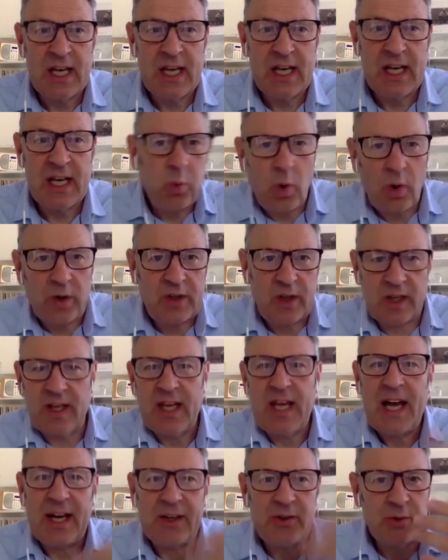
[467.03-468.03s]
And what can
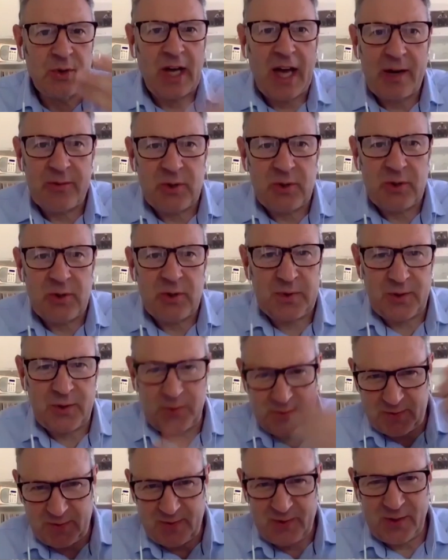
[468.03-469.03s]
I don't know how you
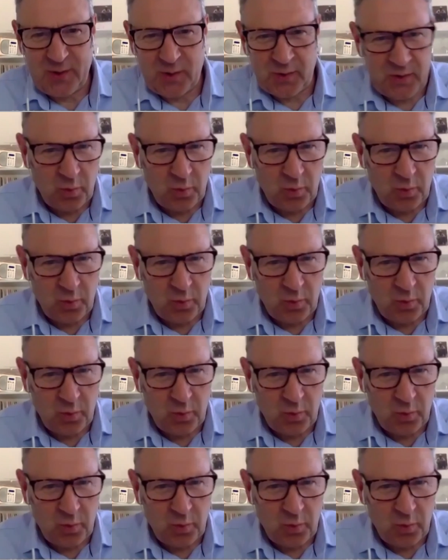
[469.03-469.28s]
you you,